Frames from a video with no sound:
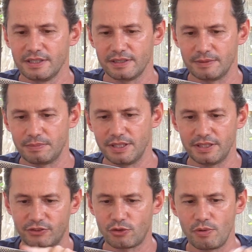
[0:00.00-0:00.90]

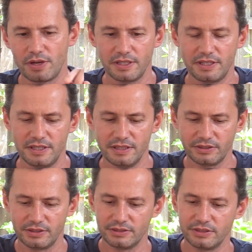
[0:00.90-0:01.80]
blade, a square here,
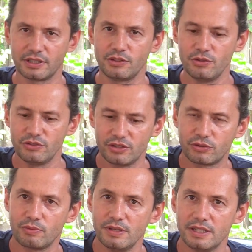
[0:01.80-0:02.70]
and you can use it
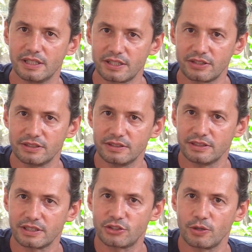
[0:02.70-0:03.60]
to really
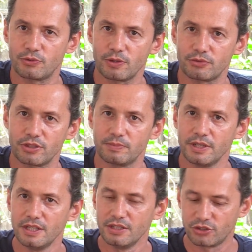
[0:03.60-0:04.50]
like
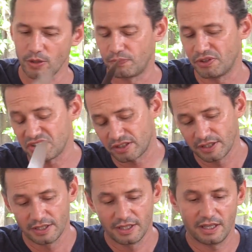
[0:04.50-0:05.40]
chop things.
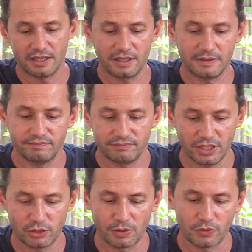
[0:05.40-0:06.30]

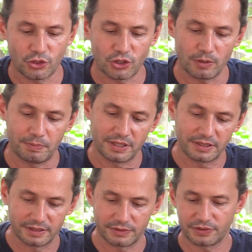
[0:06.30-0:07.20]
It's a bit of a chopping
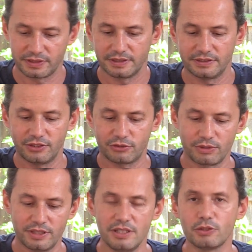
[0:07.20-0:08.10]
knife. This
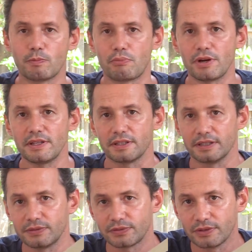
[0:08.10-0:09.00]
one here, the bread
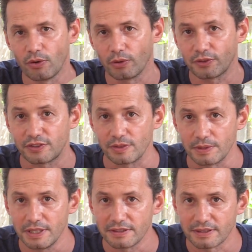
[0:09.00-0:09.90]
knife or
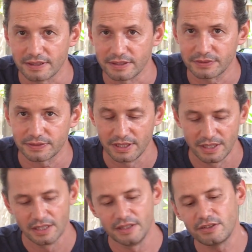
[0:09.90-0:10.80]
serrated
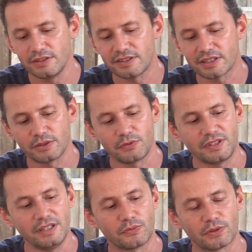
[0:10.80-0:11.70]
knife, it's got this kind of
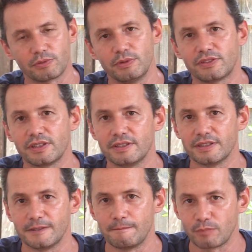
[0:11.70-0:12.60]
teeth, as we say in
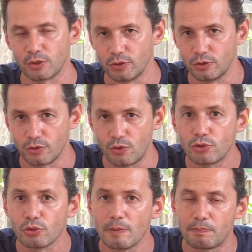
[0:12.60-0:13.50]
le
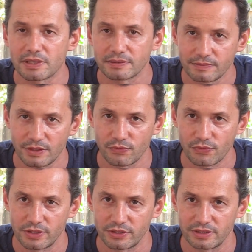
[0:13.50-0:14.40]
couteau à pain in
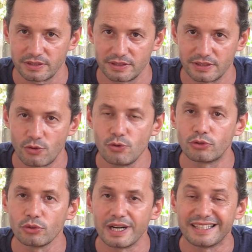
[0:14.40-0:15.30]
French.
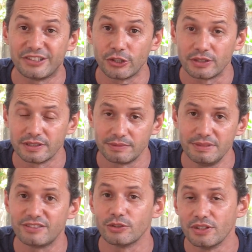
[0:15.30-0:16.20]
Couteau à dents, it
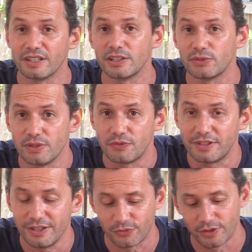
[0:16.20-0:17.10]
means the knife with
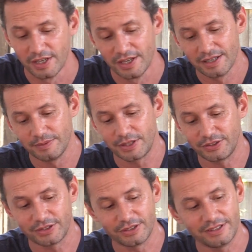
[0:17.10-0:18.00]
teeth, because
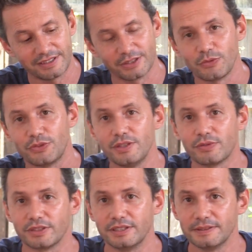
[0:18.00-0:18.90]
it's got this kind of
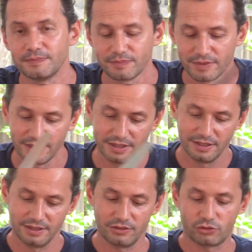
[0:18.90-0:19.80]
teeth on here.
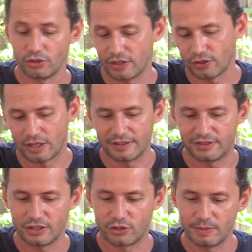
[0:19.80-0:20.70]
So that's a
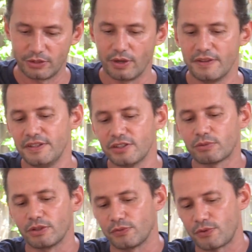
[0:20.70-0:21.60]
classic that you may know. And
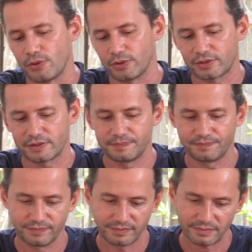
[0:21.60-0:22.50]
this one, of course,
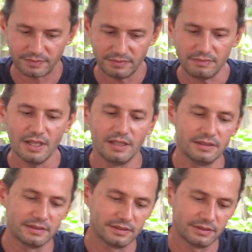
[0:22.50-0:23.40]

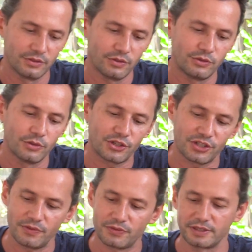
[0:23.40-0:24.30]
the
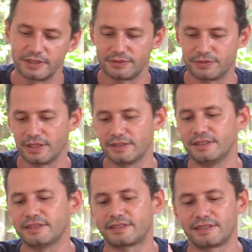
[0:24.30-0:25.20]
chef's knife. Now
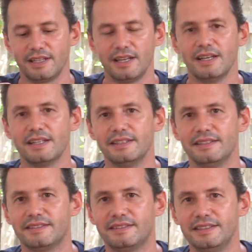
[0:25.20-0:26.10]
this
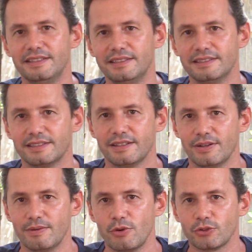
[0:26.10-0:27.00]
is the
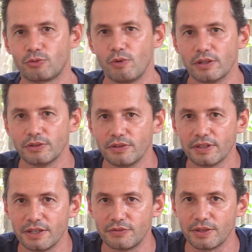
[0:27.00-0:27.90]
most well-known
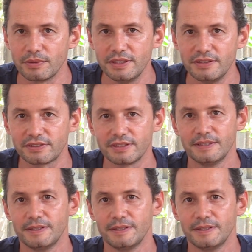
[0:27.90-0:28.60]
knife there is.